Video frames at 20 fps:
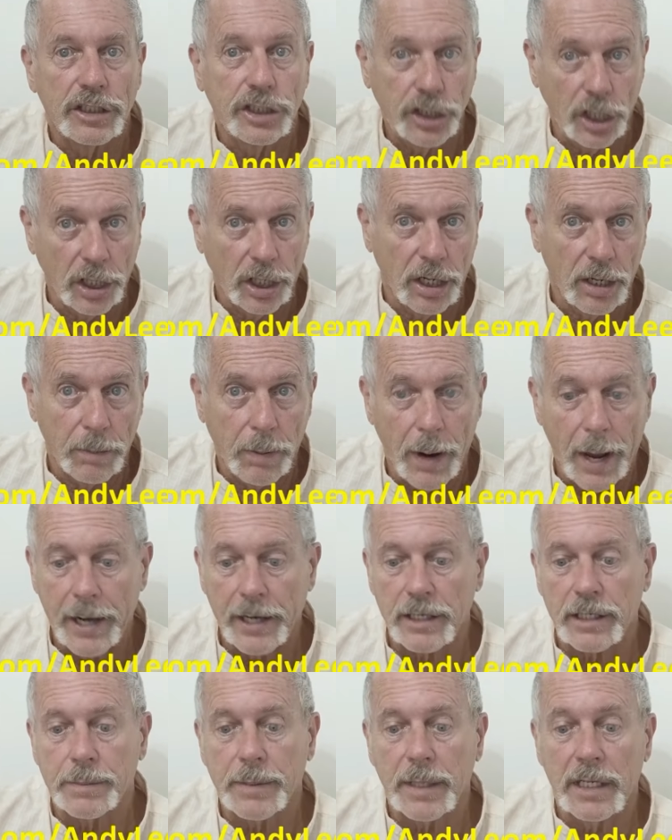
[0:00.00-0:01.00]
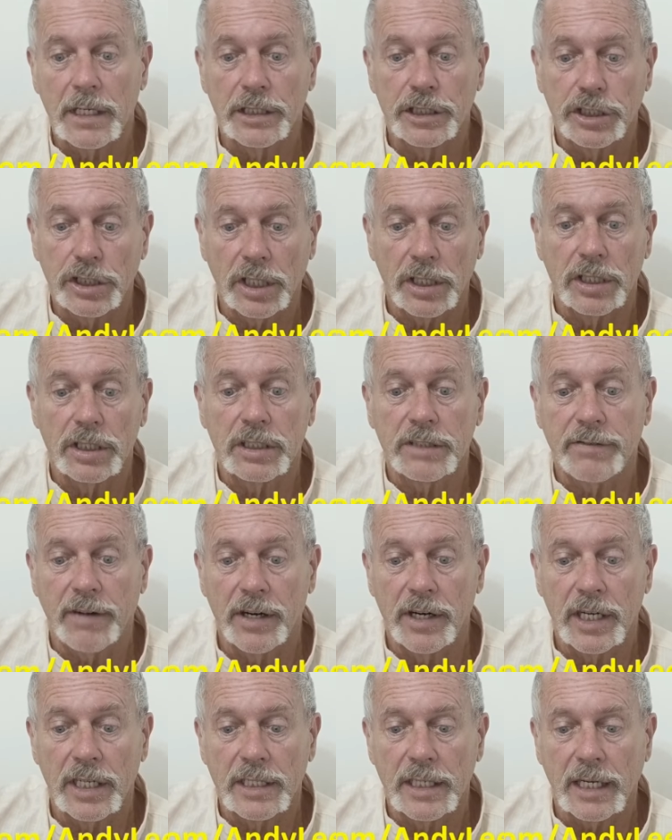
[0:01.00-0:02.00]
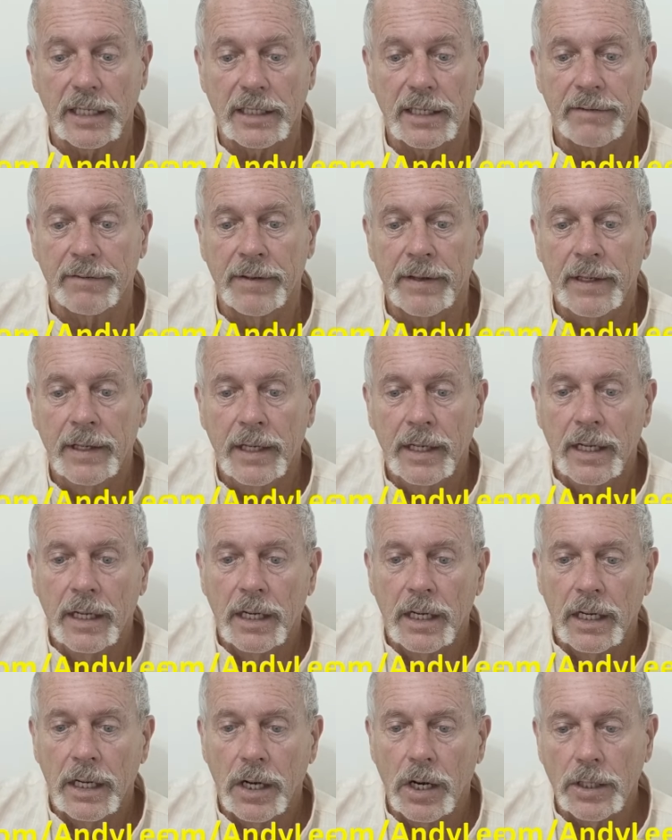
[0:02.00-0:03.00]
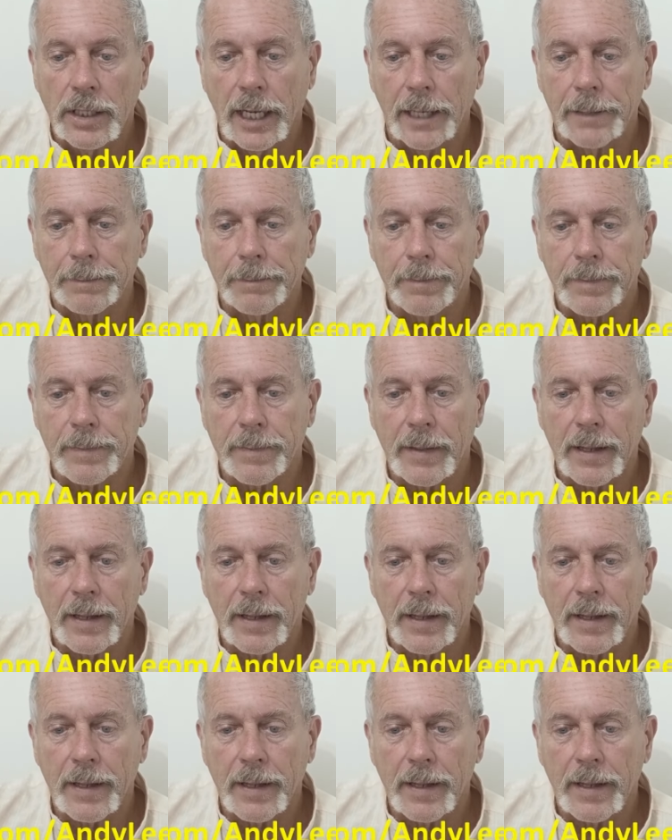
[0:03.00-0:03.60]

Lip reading: sugar products because sugar is very addictive. Okay.